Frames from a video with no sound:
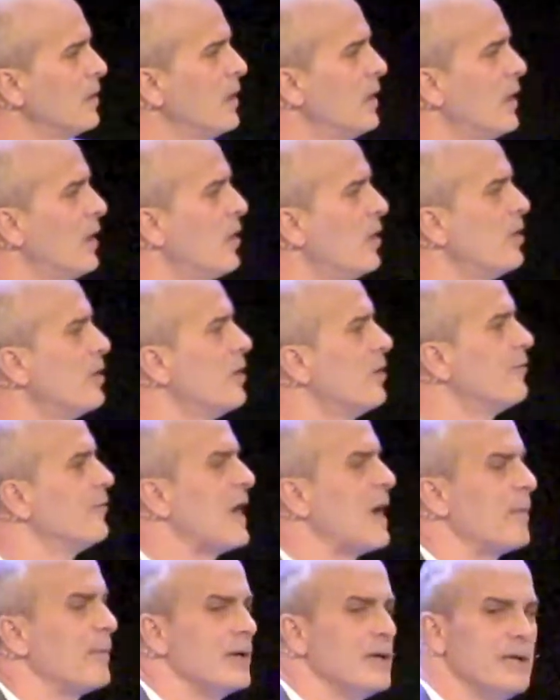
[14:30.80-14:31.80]
Her and her
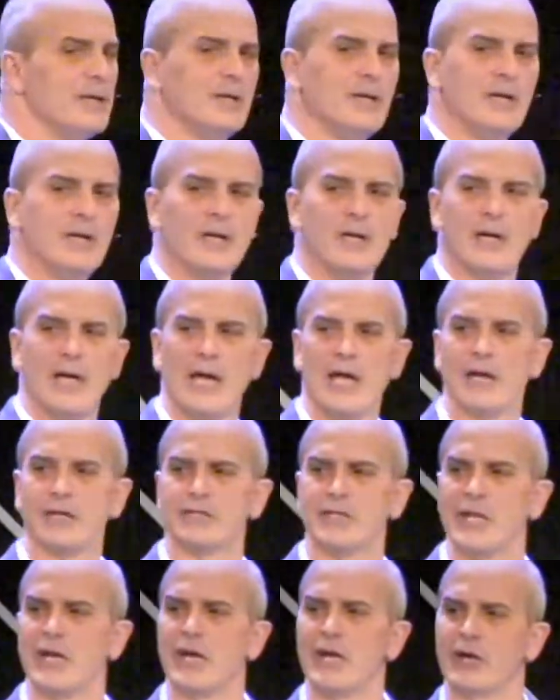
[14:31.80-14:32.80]
family had
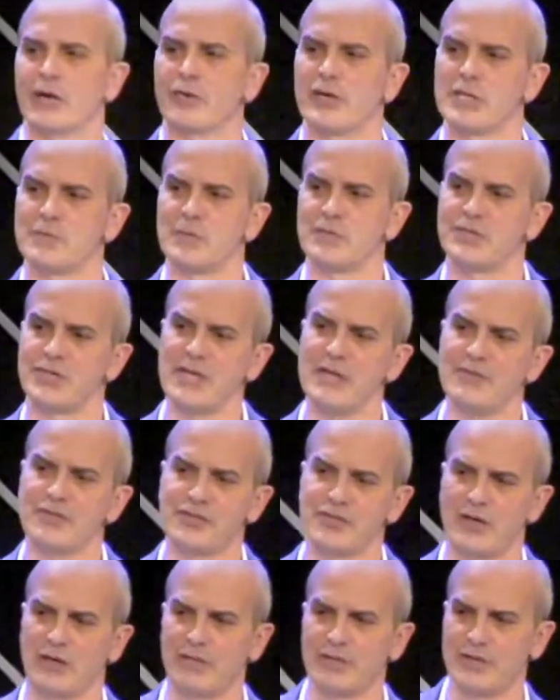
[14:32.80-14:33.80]
attended a Christmas Eve
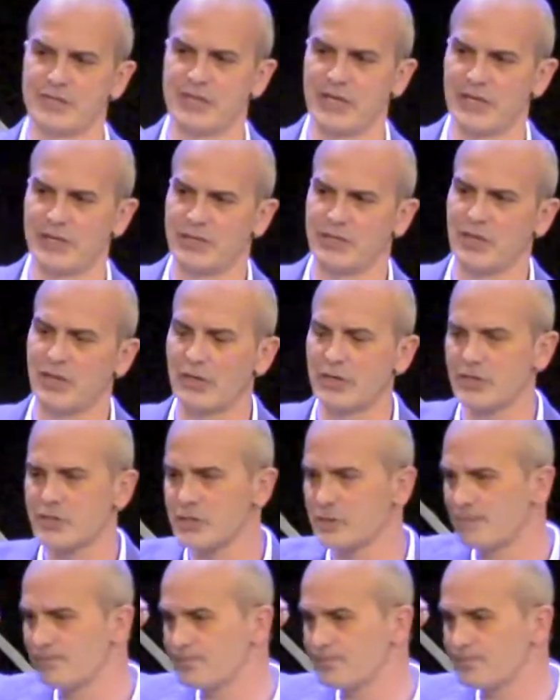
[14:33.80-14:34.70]
service at church.